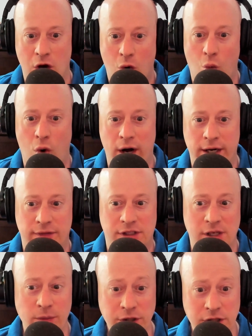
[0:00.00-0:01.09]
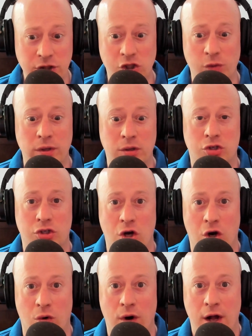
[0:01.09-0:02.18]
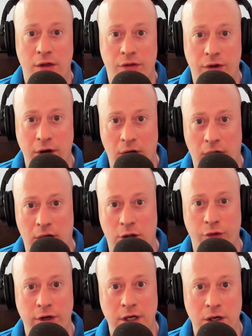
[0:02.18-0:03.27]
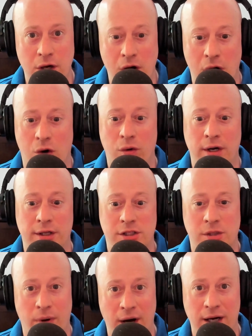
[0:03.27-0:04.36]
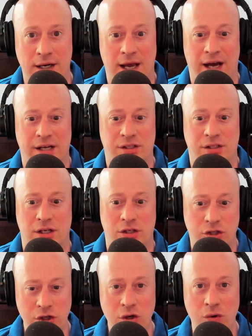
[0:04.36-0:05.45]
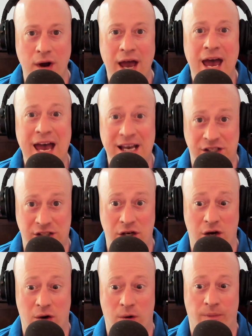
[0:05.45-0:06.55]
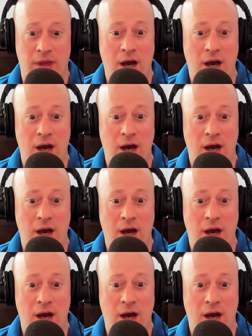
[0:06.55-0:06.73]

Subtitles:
1, if someone's consuming your show, they already know it's a podcast. And 2, SEO.